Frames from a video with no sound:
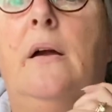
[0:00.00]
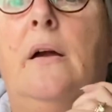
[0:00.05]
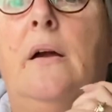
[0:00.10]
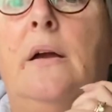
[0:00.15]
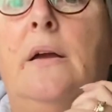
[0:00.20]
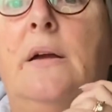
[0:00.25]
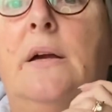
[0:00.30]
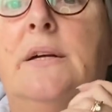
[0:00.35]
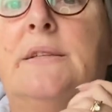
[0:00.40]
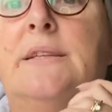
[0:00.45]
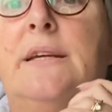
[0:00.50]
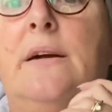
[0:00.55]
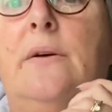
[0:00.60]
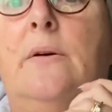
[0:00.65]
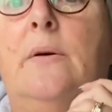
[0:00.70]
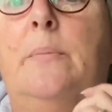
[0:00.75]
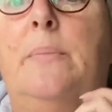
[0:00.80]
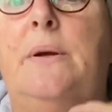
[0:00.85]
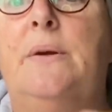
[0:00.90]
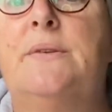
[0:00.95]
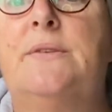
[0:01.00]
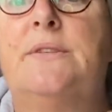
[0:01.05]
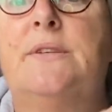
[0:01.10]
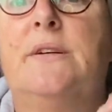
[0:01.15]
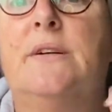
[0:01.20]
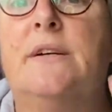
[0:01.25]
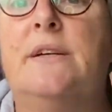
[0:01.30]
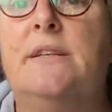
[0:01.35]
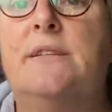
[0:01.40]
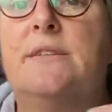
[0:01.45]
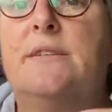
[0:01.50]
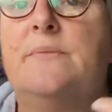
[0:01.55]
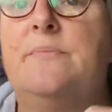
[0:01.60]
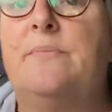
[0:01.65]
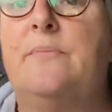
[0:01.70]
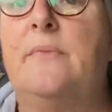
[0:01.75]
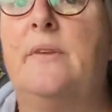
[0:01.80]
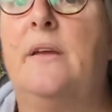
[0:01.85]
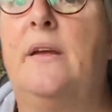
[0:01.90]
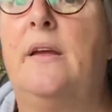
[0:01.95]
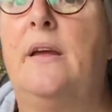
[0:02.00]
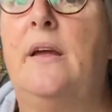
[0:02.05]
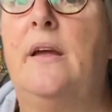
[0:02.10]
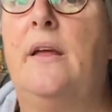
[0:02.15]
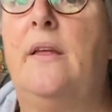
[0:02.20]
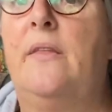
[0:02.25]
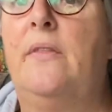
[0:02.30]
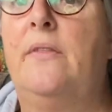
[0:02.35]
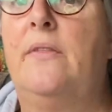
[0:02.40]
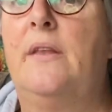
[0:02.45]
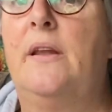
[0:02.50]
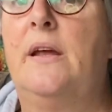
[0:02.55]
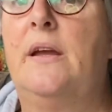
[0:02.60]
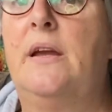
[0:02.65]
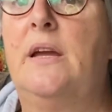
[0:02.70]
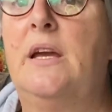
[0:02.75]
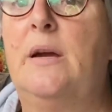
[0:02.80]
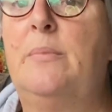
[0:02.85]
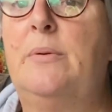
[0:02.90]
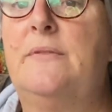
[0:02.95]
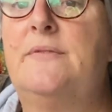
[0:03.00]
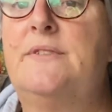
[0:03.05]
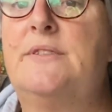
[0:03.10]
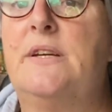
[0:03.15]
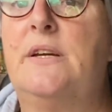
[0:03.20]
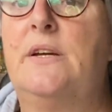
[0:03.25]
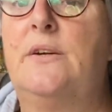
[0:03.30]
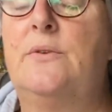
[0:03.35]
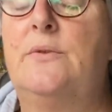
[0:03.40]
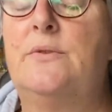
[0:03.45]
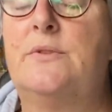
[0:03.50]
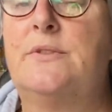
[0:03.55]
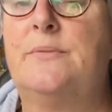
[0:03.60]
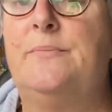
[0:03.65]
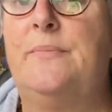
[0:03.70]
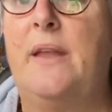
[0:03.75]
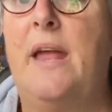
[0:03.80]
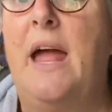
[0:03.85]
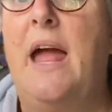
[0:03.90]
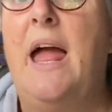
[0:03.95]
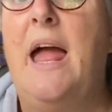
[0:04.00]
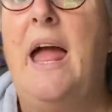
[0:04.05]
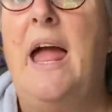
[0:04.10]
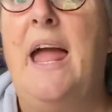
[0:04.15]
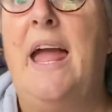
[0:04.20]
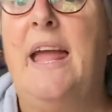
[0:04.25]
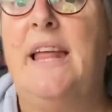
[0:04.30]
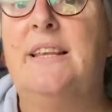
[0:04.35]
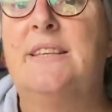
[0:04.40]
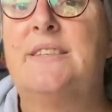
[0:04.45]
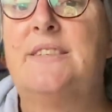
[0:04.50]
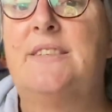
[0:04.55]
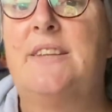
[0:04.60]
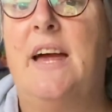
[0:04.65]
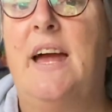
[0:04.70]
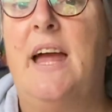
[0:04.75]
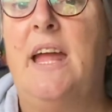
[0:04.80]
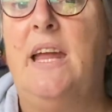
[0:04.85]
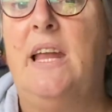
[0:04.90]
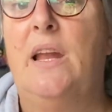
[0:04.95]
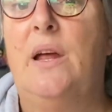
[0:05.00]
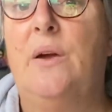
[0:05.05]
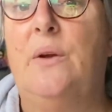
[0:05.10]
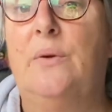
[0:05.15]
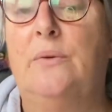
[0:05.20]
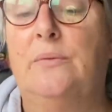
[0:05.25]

cutout at both sides, like a couple of circles, hence the halo.